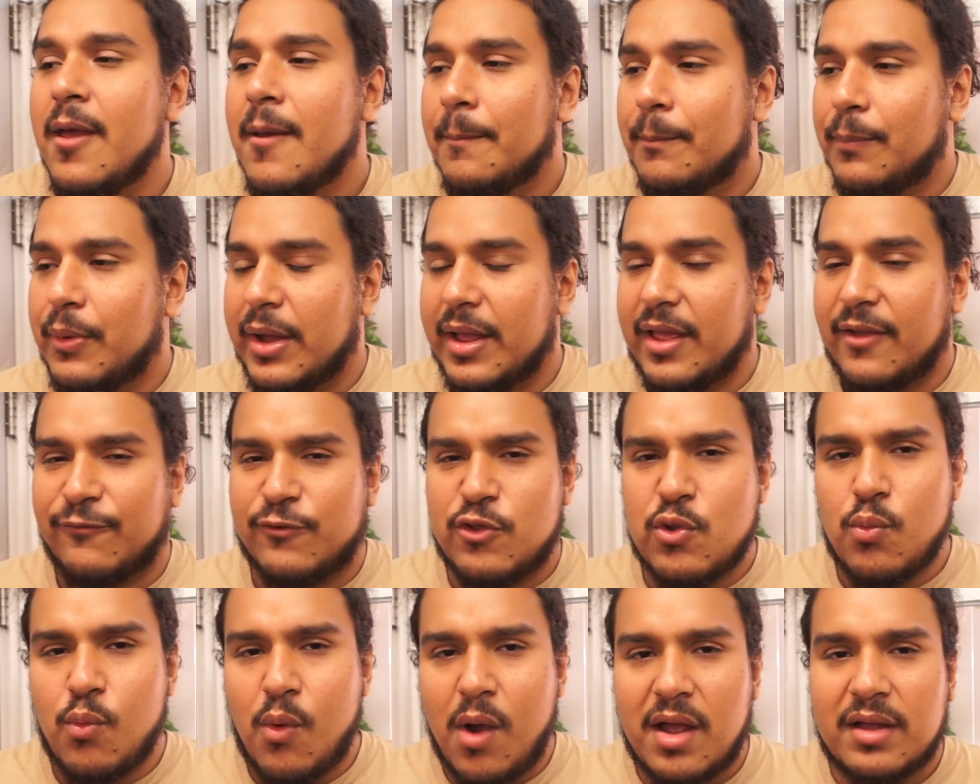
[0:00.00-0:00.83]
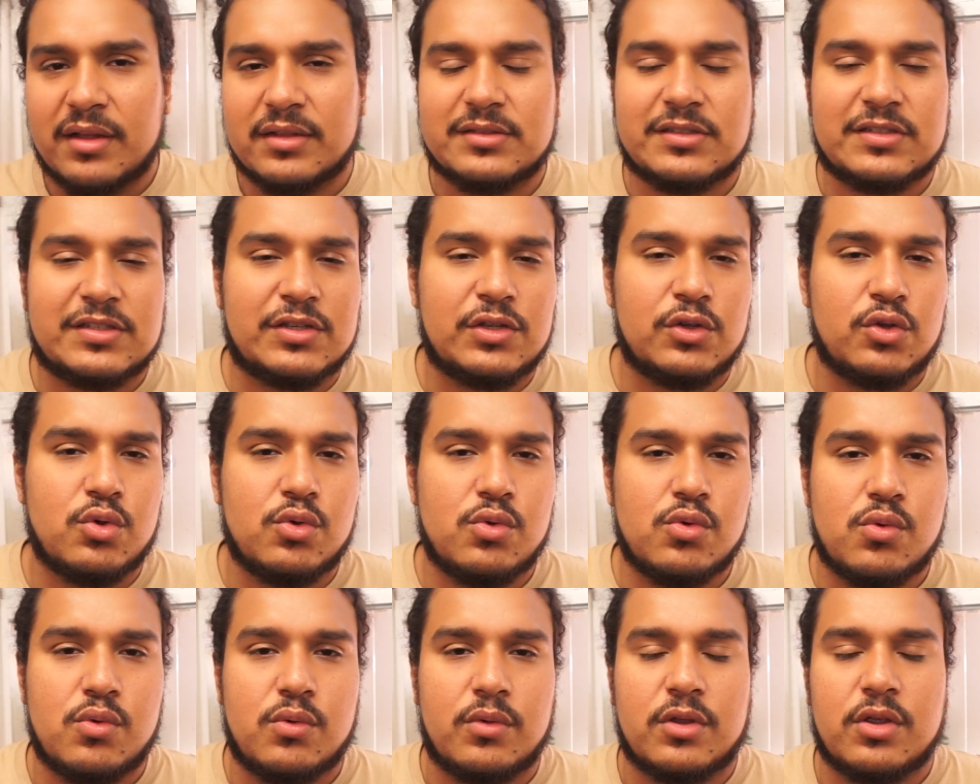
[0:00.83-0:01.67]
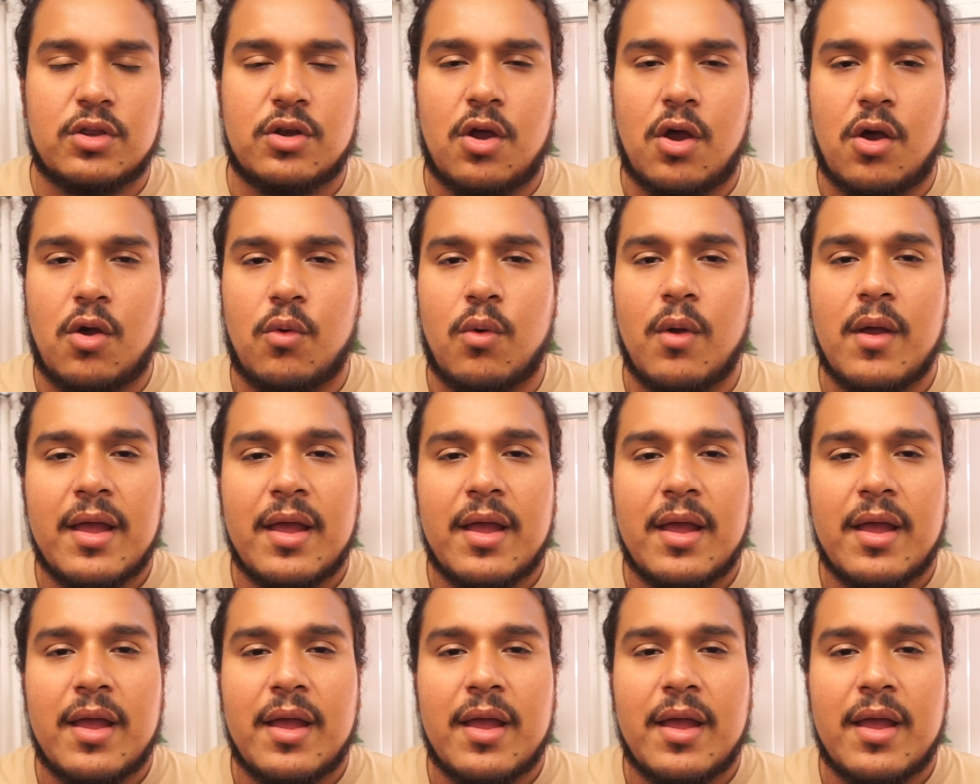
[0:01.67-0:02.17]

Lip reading: But if you want to, you know,